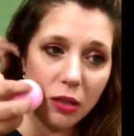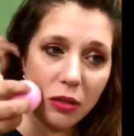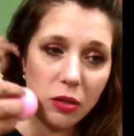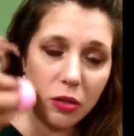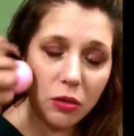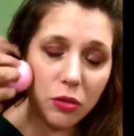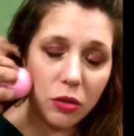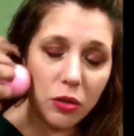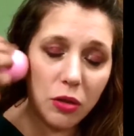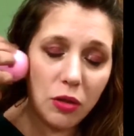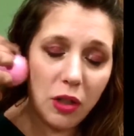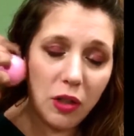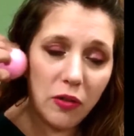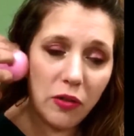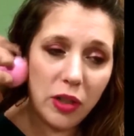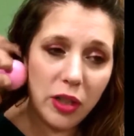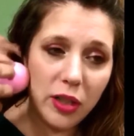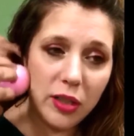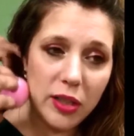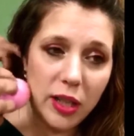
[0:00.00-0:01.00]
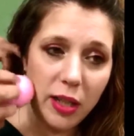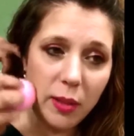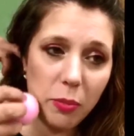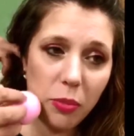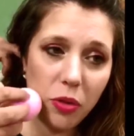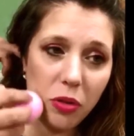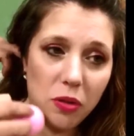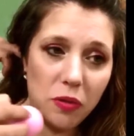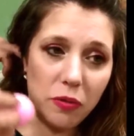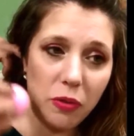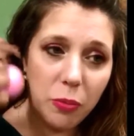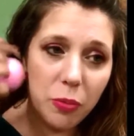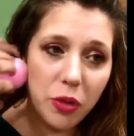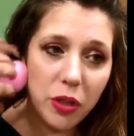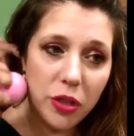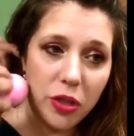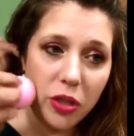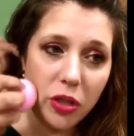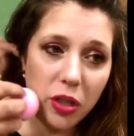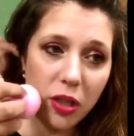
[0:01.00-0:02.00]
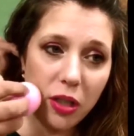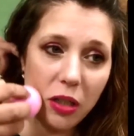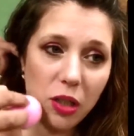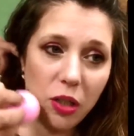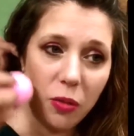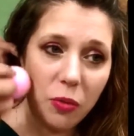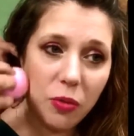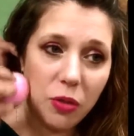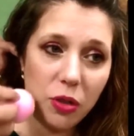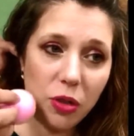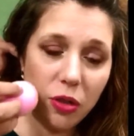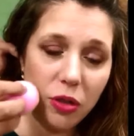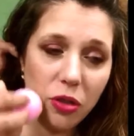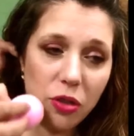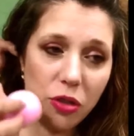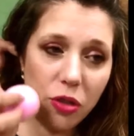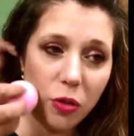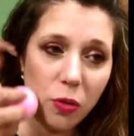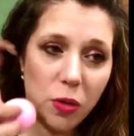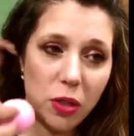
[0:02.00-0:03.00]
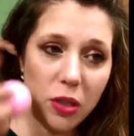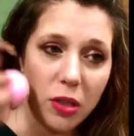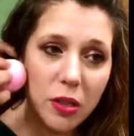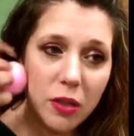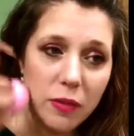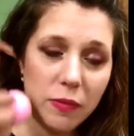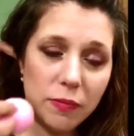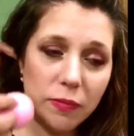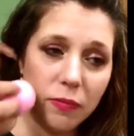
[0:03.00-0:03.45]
So do you have an example of a brush that you could show us?